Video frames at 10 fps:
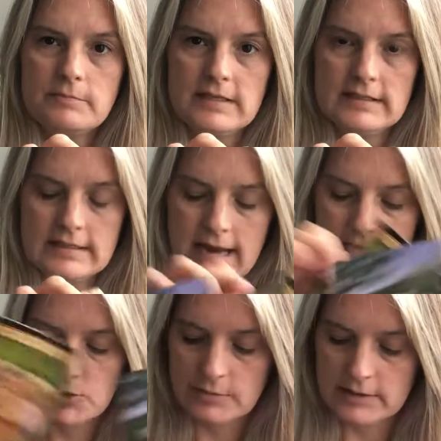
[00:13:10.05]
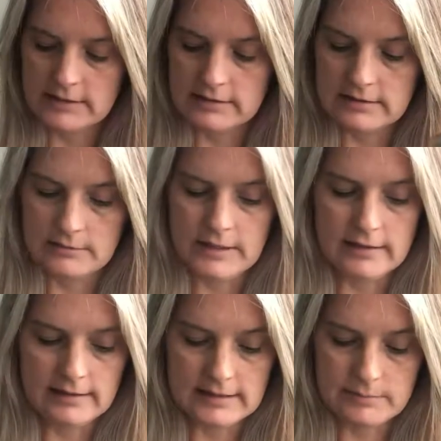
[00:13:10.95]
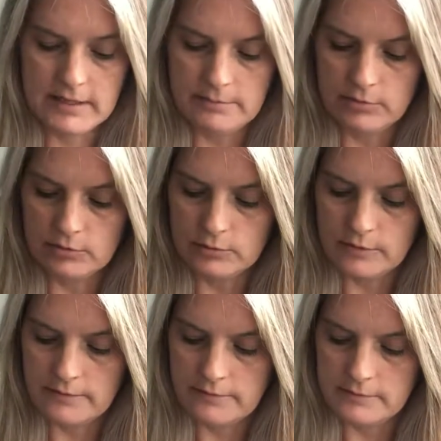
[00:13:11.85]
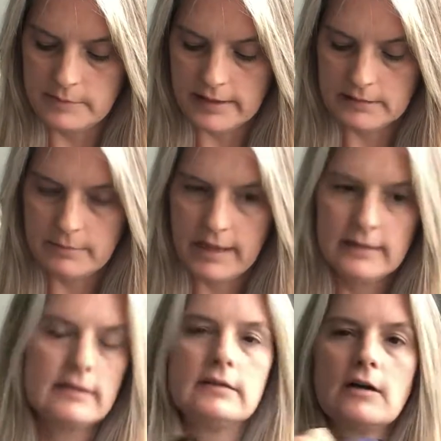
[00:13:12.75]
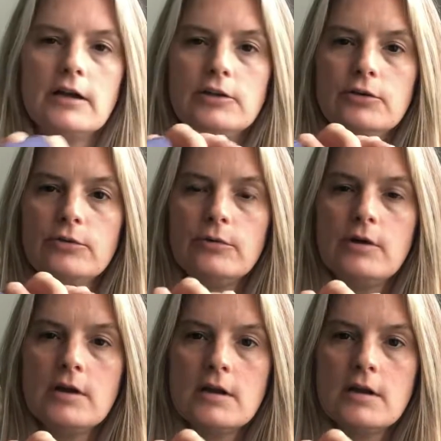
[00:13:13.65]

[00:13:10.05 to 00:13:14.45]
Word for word: these attachments, and to me, these people who have been dependent on you.